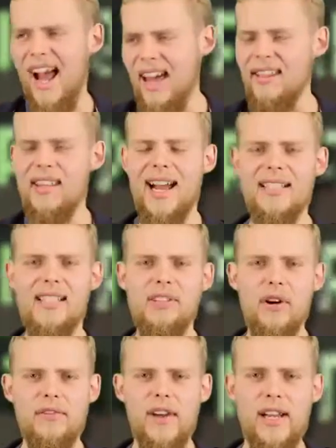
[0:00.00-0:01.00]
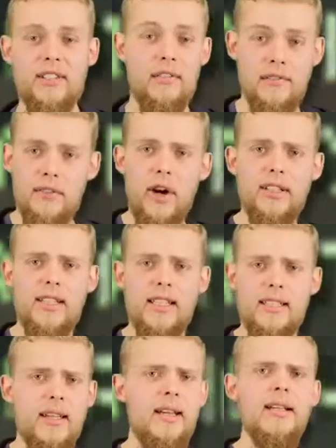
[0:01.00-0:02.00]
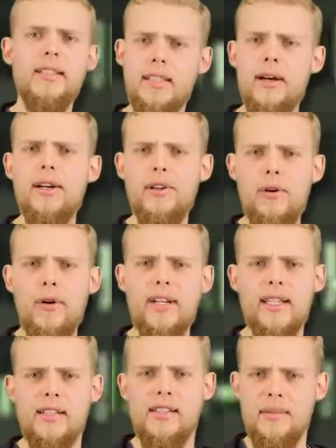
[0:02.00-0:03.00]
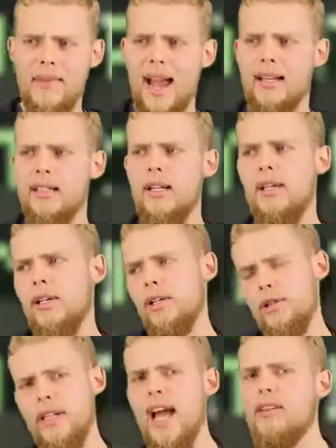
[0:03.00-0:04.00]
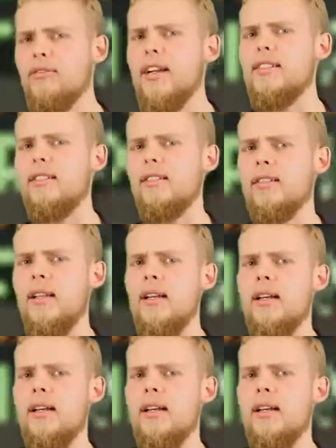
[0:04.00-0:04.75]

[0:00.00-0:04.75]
and that's his offense, versus Kurt Hawkins, the man who can wrestle,